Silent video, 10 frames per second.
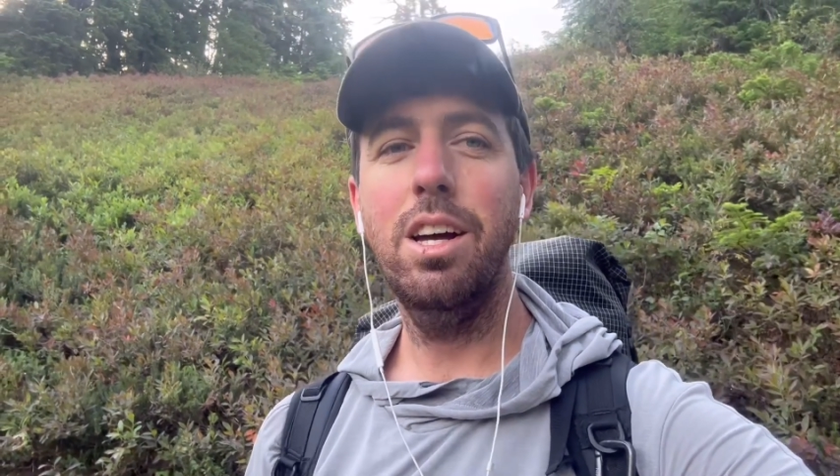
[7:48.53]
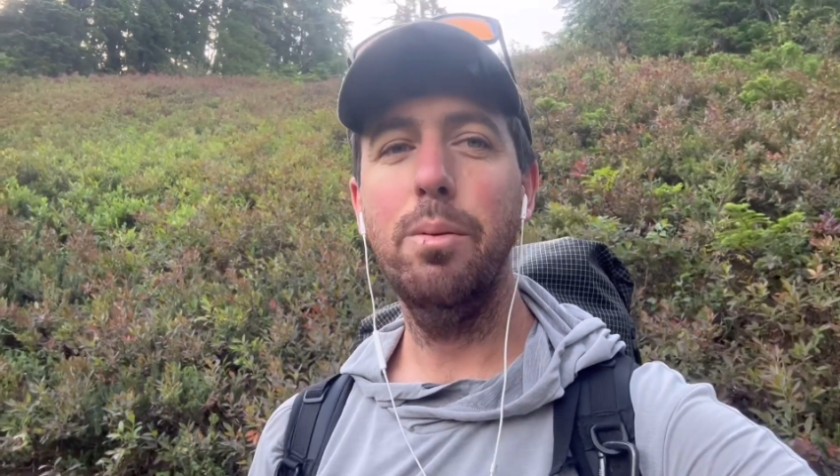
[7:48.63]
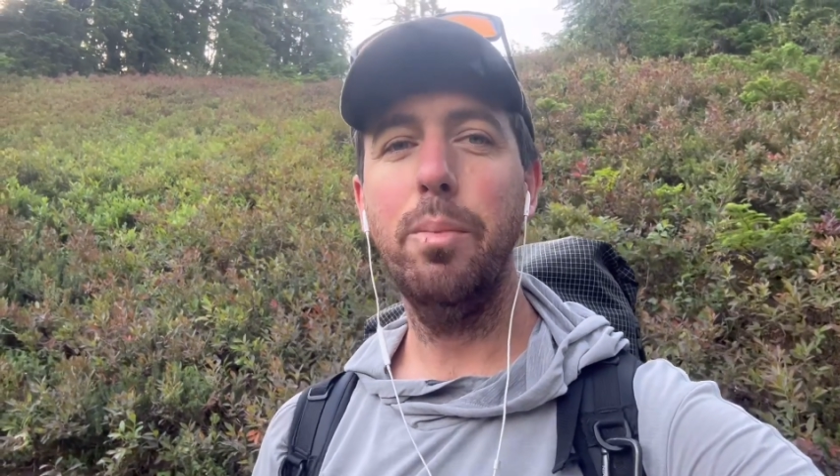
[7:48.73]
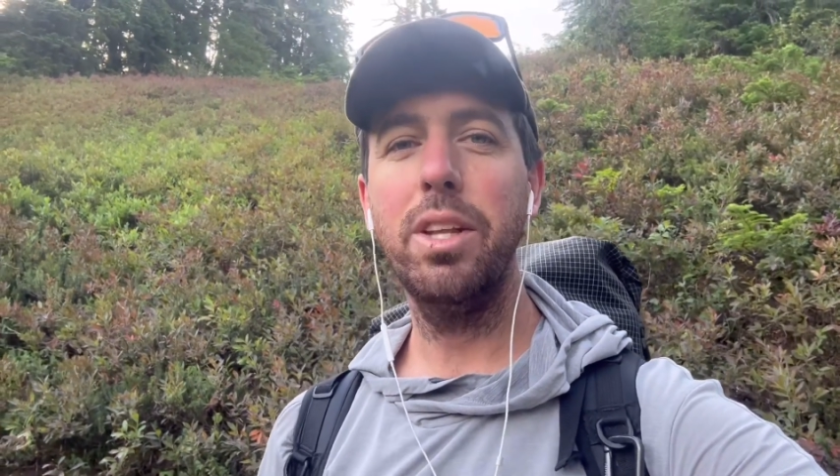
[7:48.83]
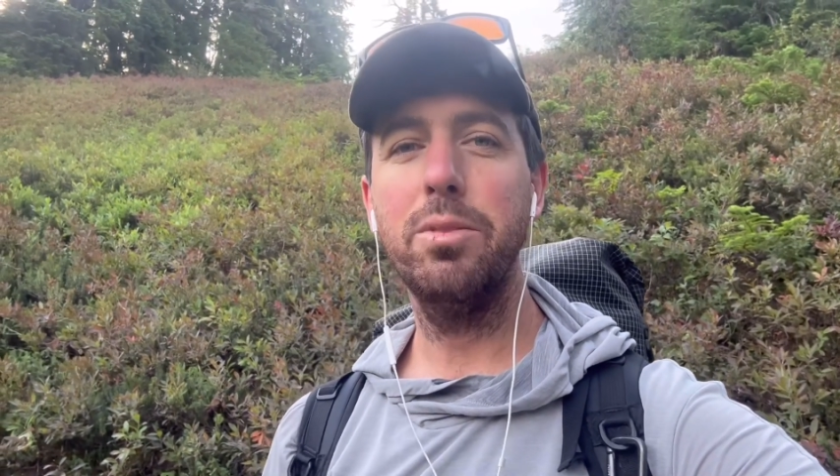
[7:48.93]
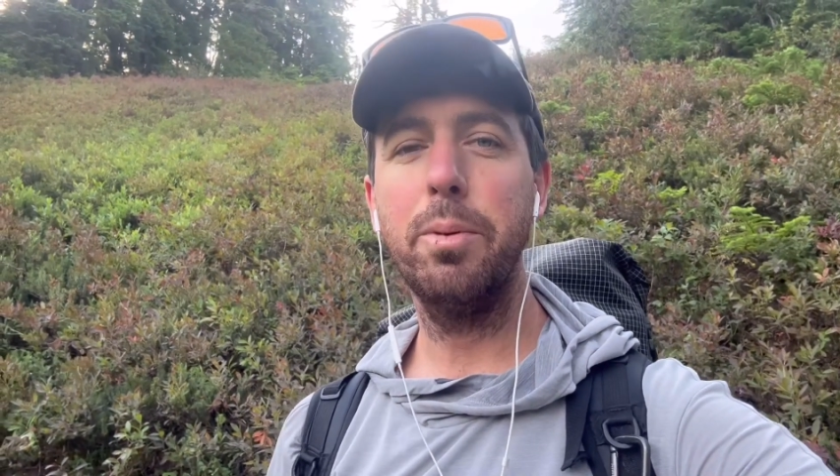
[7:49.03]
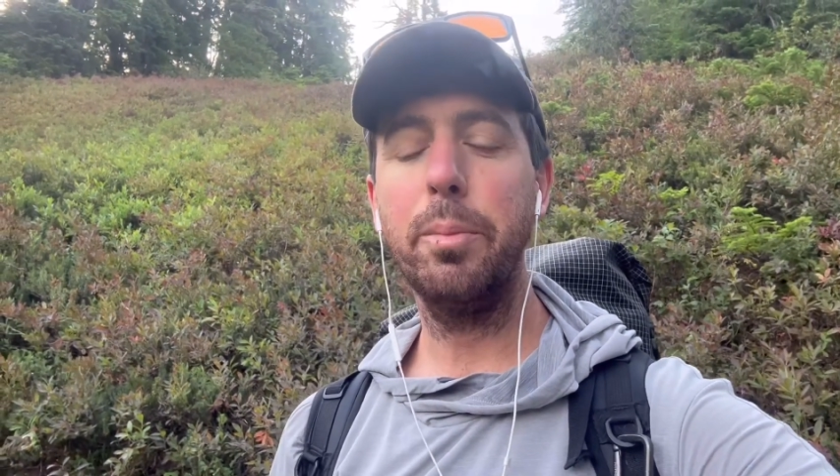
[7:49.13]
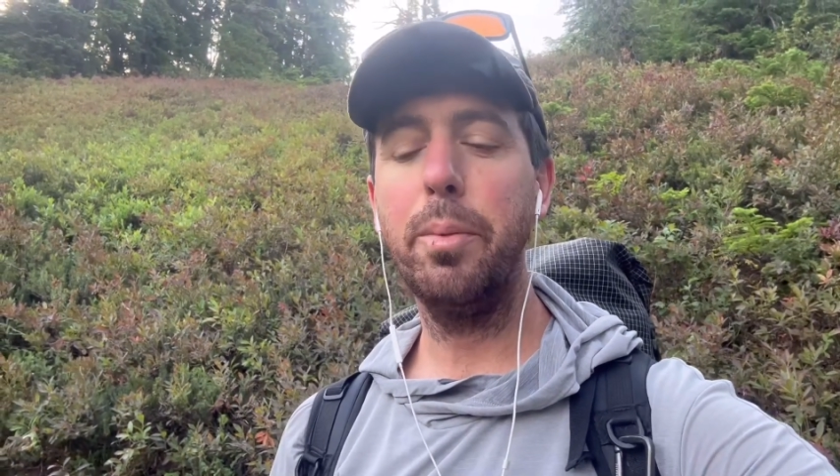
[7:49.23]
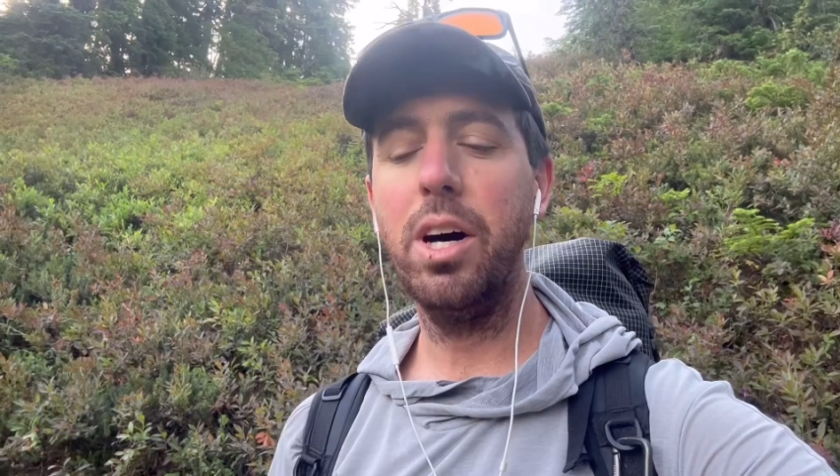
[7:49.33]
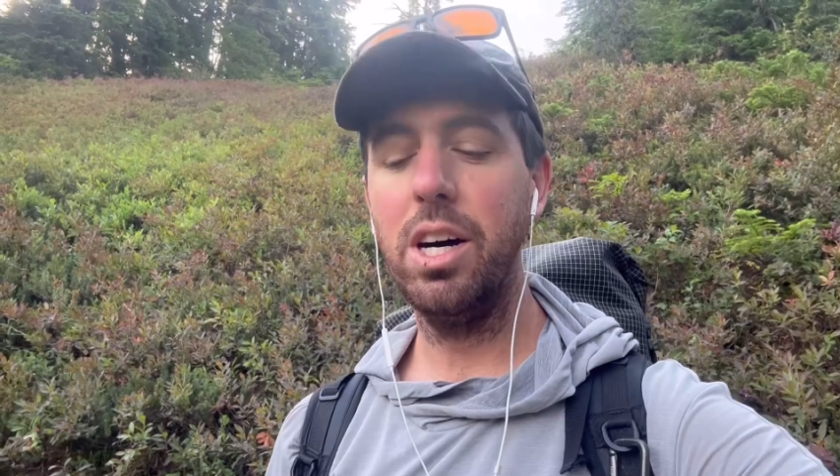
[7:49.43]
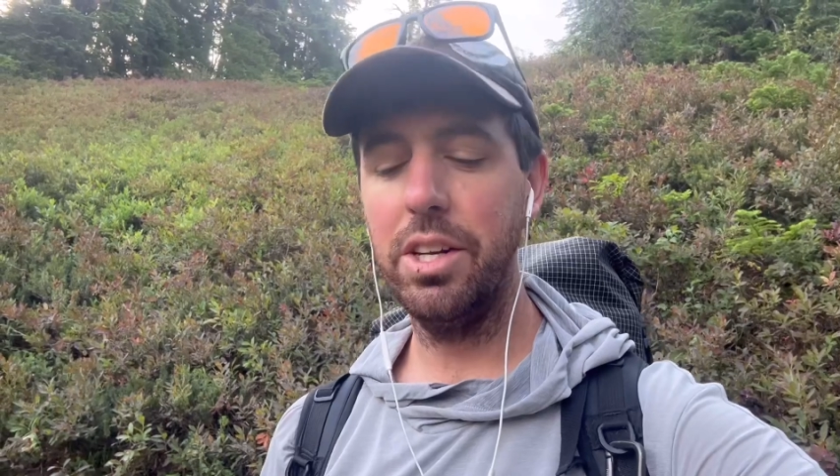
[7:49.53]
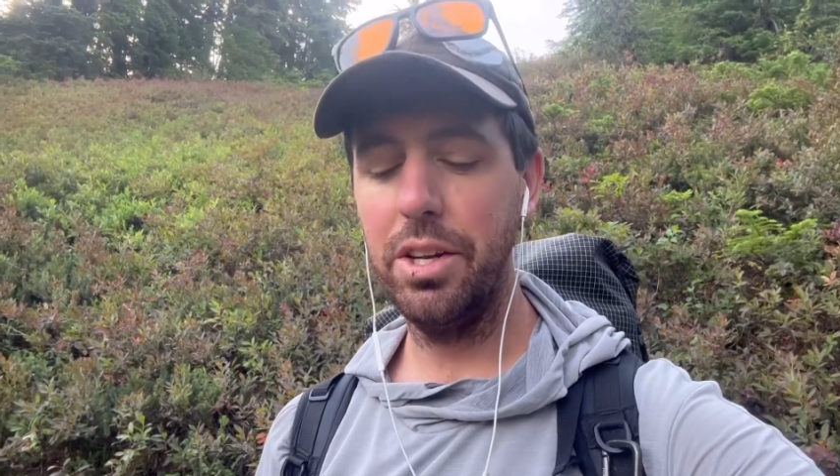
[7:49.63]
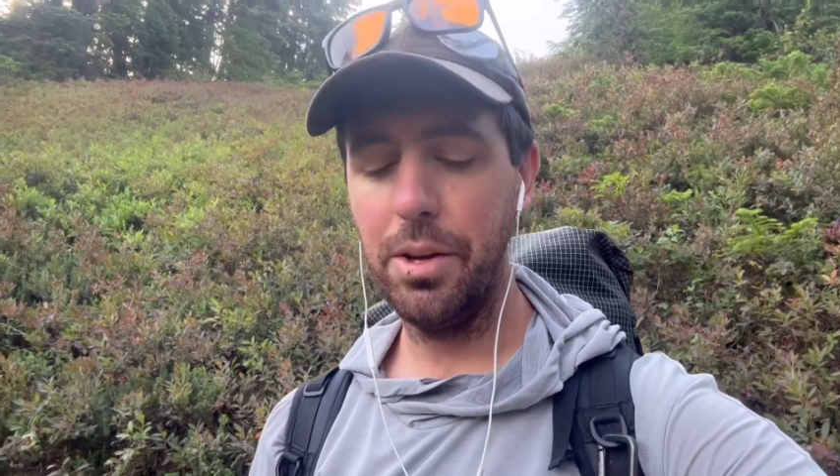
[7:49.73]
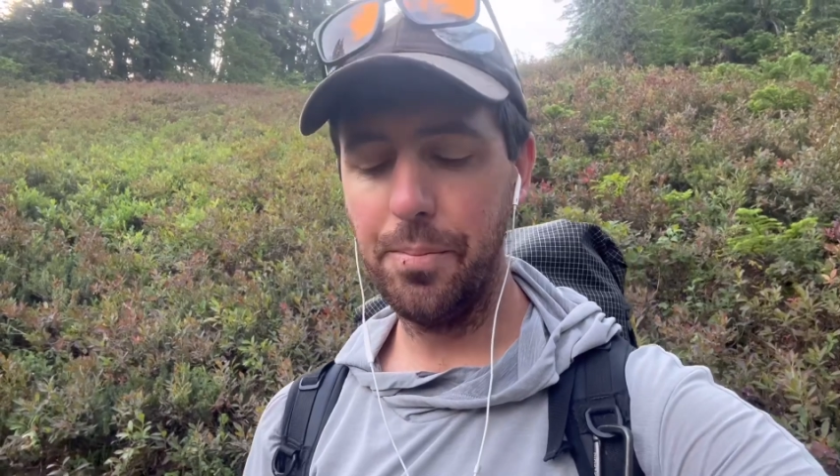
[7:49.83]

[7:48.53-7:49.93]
by this big pond.